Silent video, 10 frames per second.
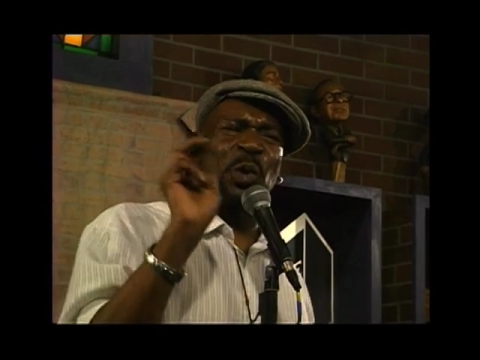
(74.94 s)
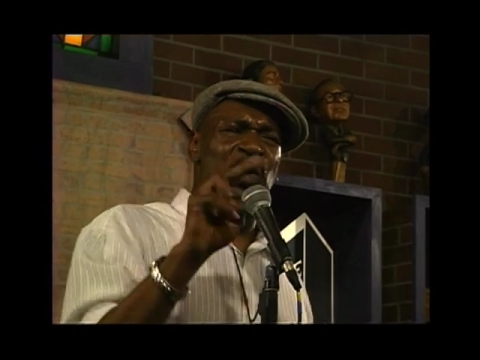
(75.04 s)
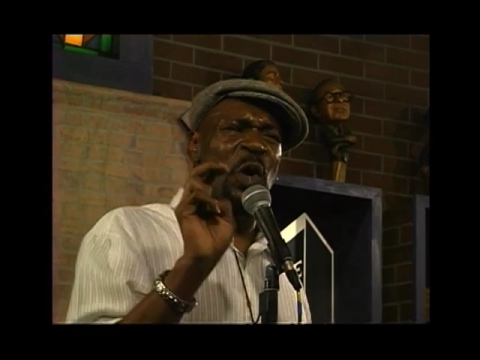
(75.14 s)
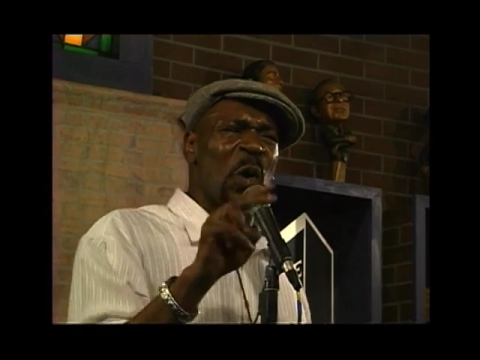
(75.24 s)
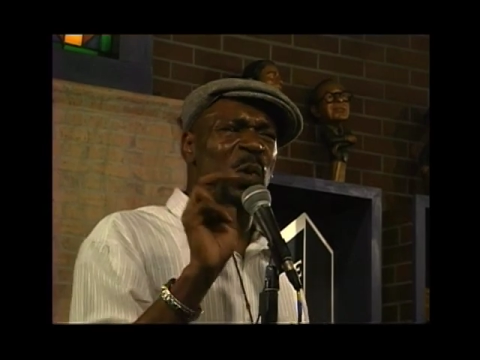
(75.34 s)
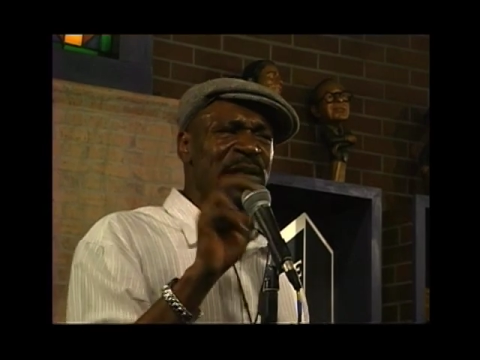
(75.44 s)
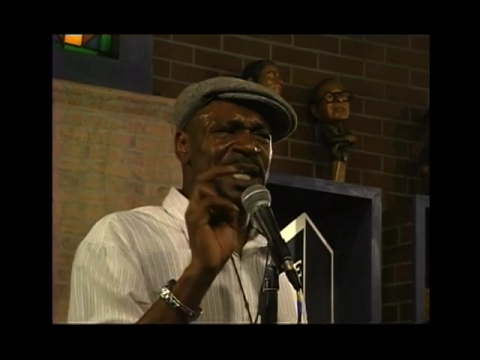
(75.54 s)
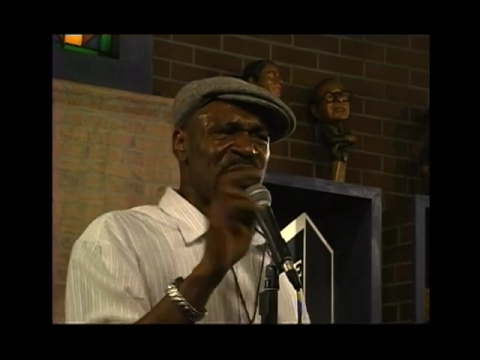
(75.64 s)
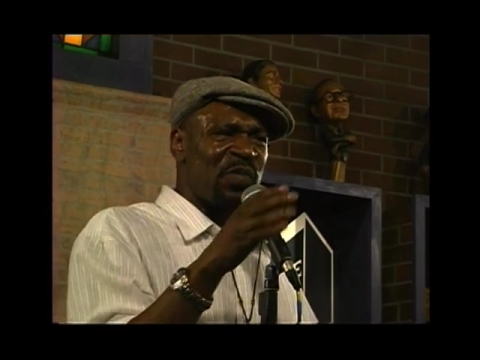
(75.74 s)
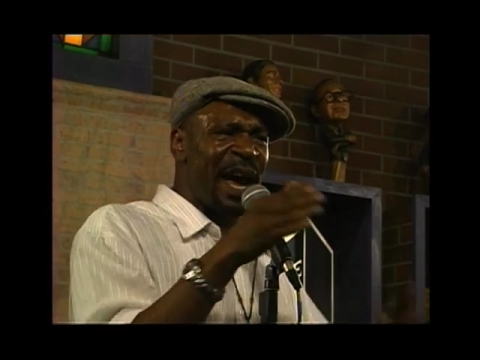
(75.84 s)
that you'll know
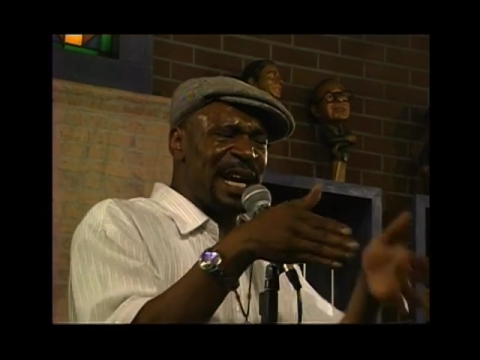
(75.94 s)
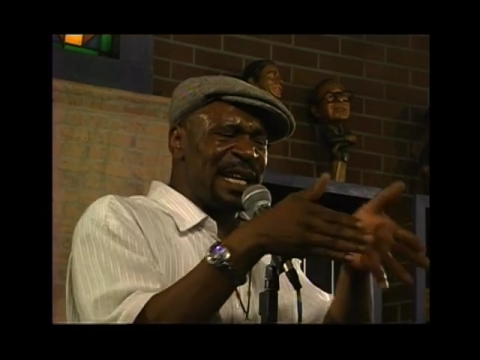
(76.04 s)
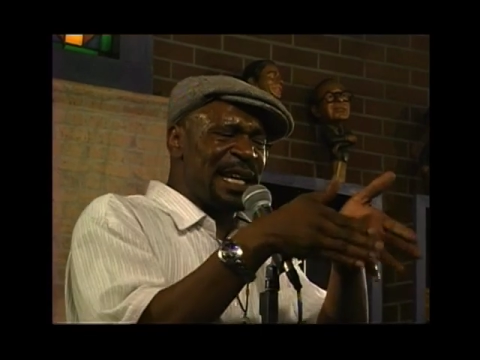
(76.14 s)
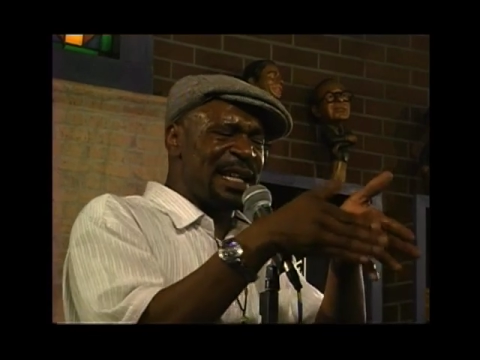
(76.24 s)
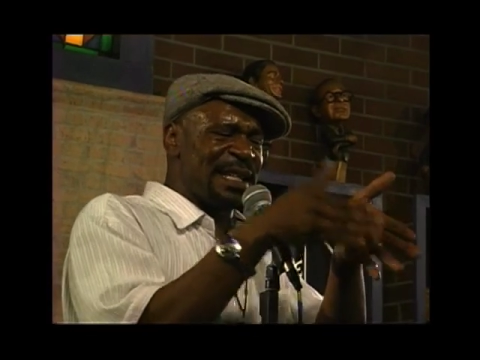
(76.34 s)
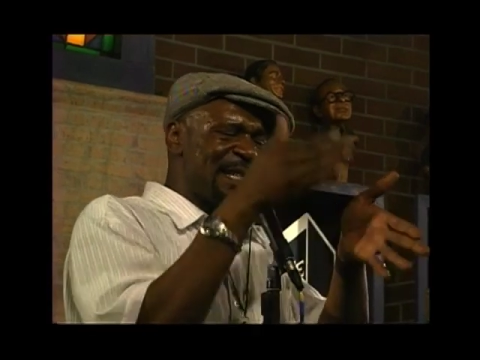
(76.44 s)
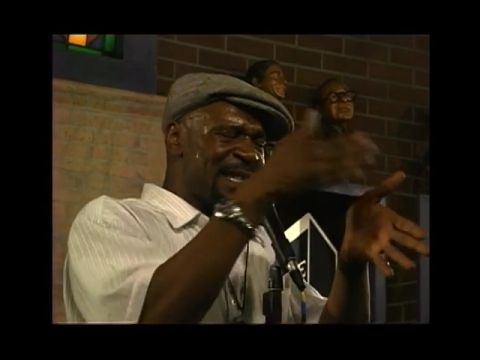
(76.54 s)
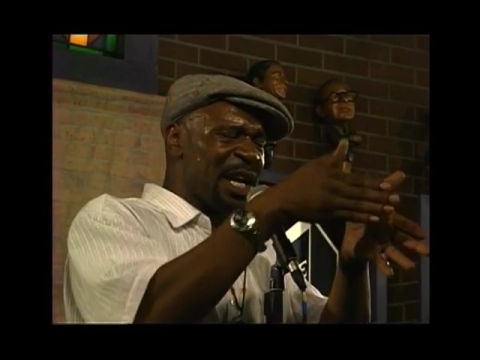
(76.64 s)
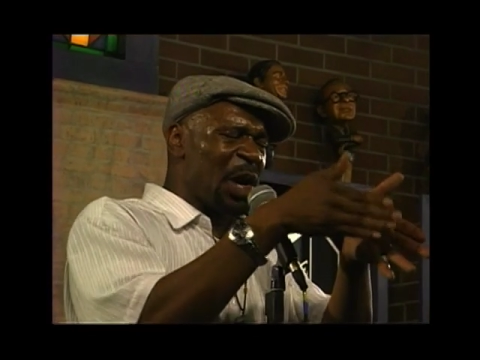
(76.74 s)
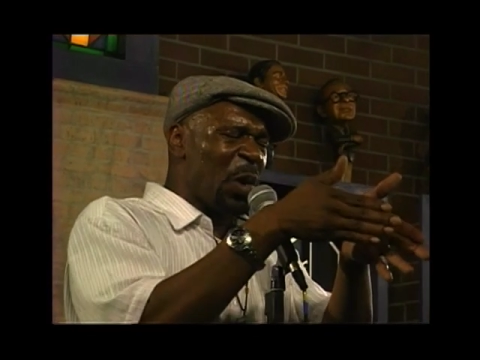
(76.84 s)
that it's right
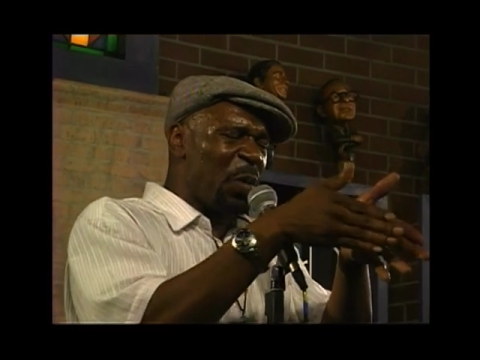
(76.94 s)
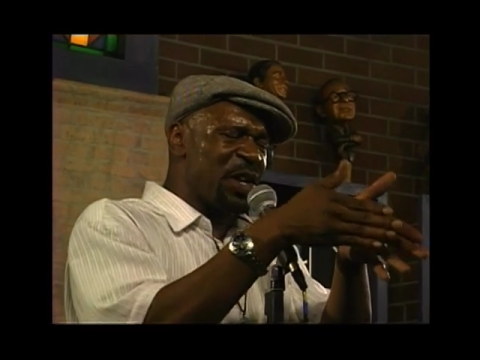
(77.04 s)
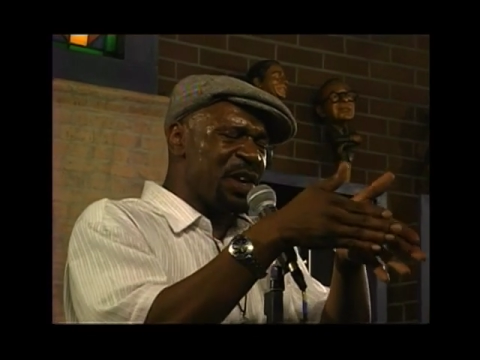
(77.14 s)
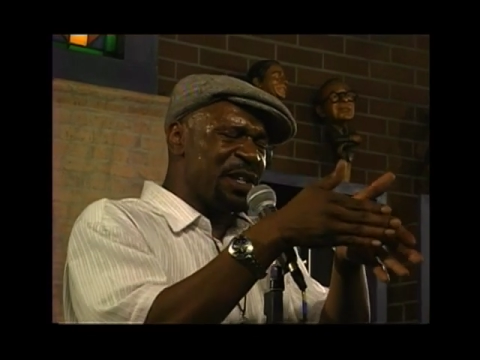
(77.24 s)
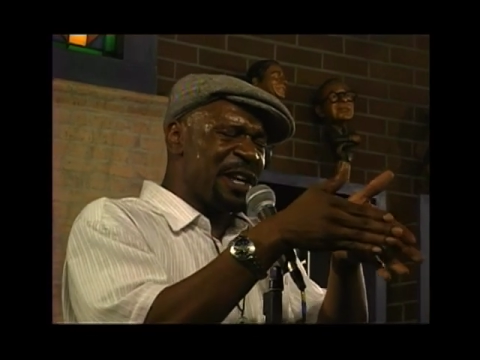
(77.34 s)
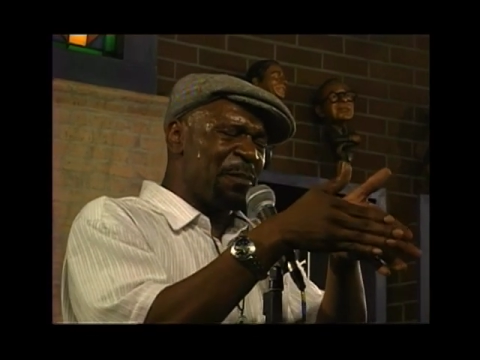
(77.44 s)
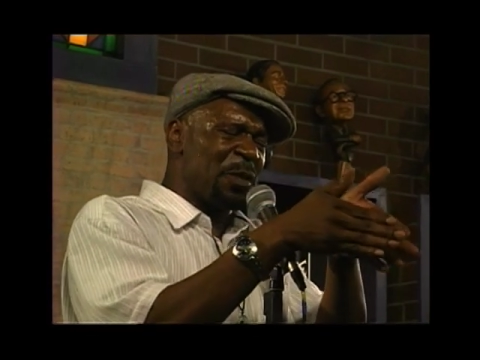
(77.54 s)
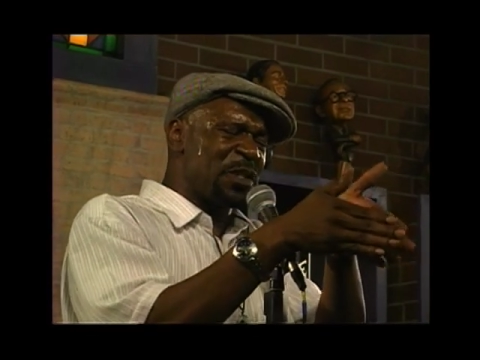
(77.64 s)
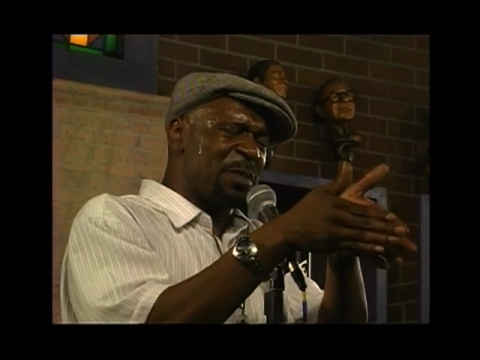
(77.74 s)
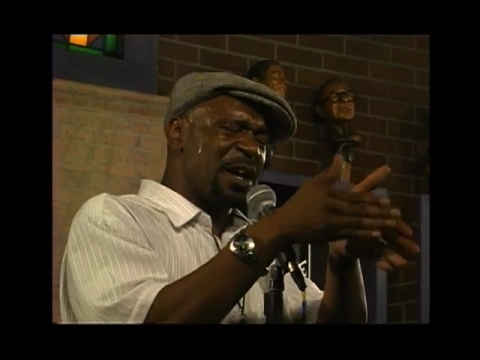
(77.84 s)
is when your
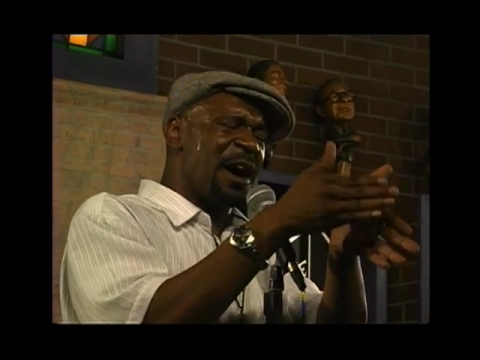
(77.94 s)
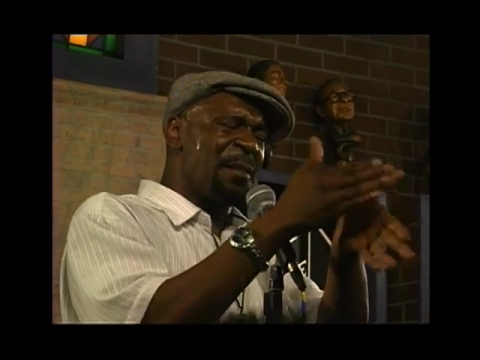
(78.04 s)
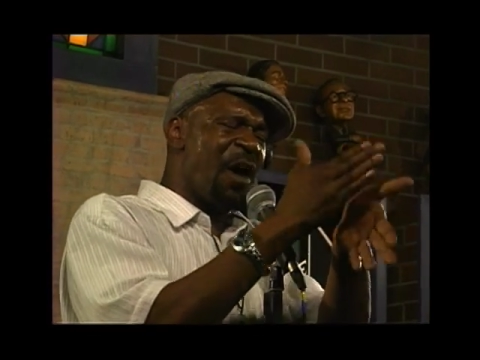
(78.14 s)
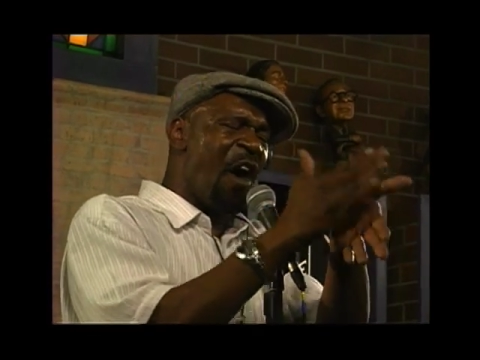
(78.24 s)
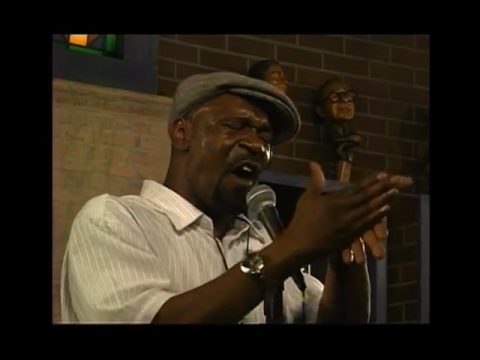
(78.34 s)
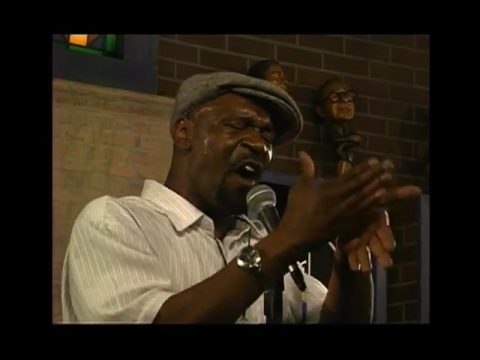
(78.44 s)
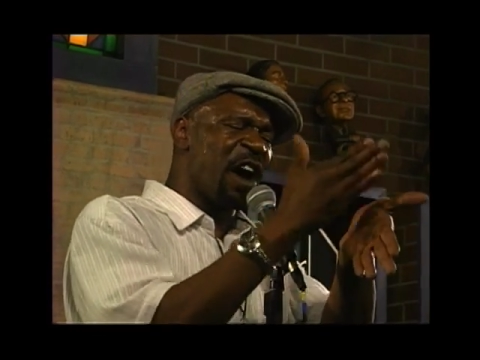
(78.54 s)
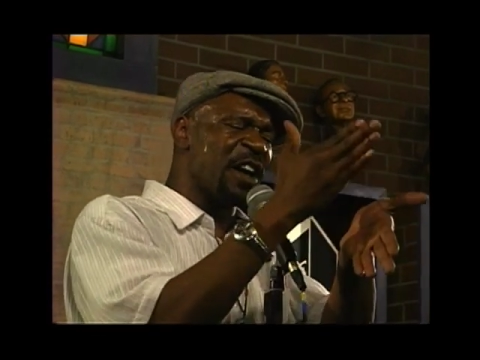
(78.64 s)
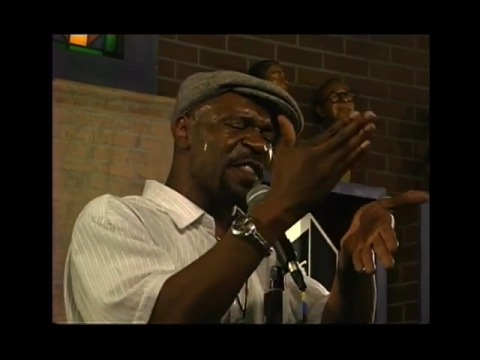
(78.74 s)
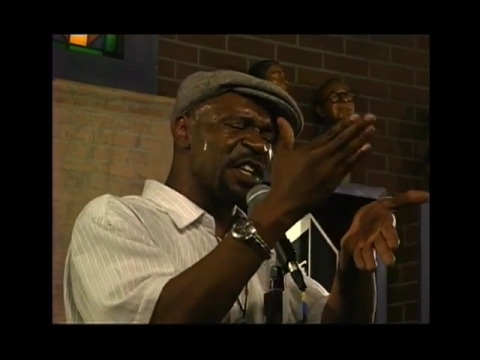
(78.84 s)
nipples become
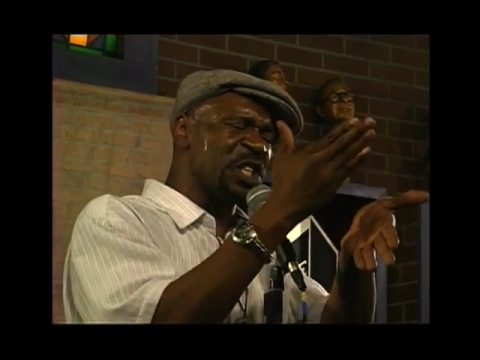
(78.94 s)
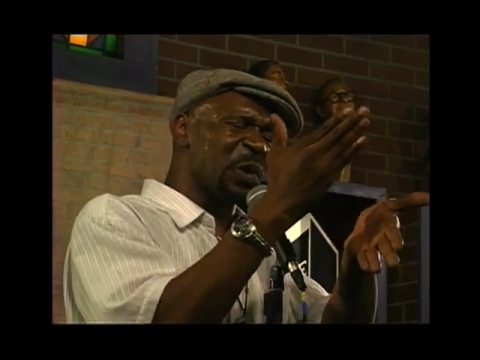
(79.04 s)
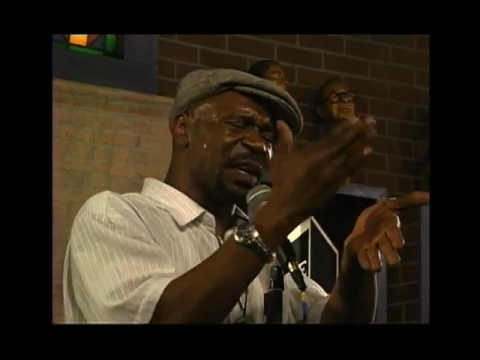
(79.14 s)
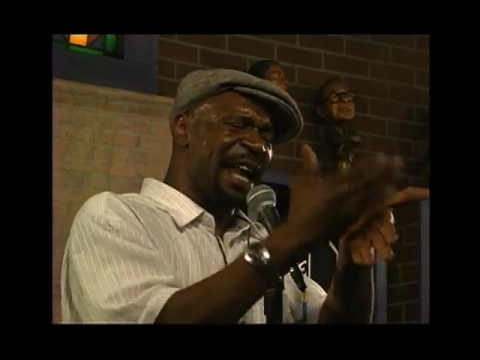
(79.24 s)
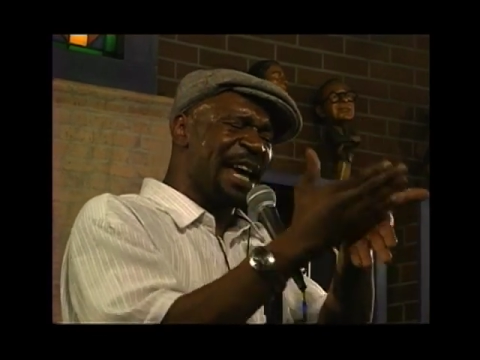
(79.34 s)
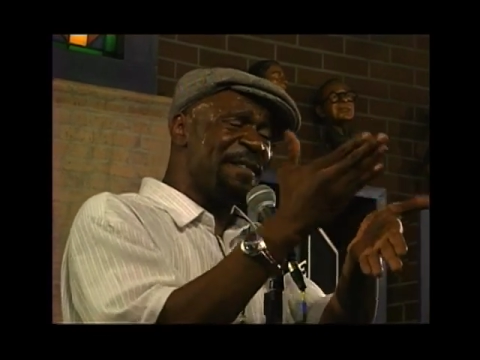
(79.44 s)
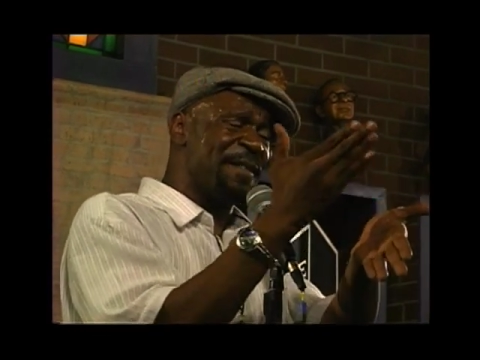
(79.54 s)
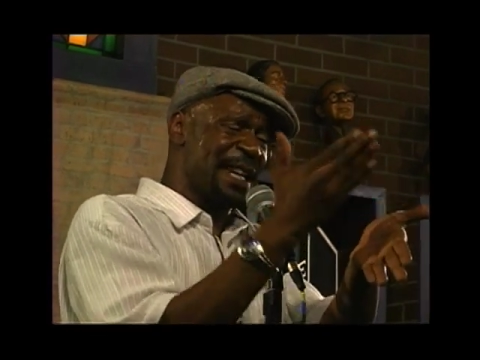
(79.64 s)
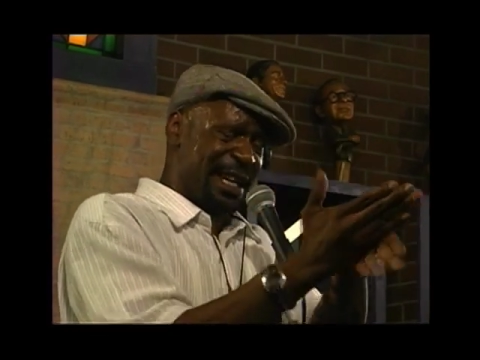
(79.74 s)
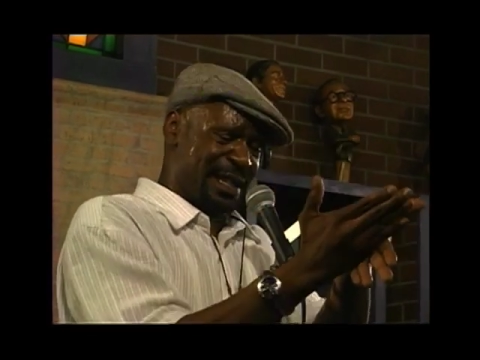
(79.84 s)
harder than your life